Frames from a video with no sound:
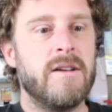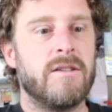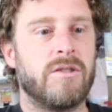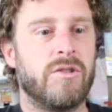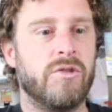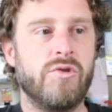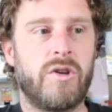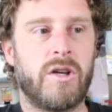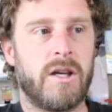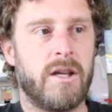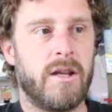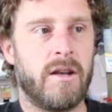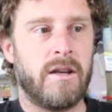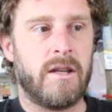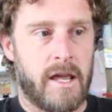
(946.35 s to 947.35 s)
So you
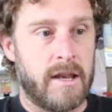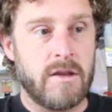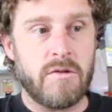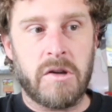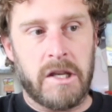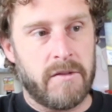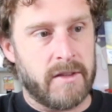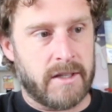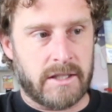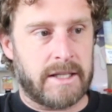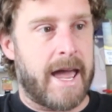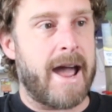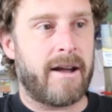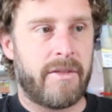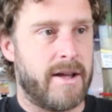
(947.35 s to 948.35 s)
can even
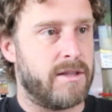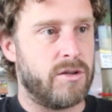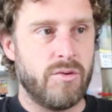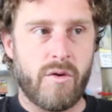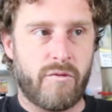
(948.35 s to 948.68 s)
stack that too.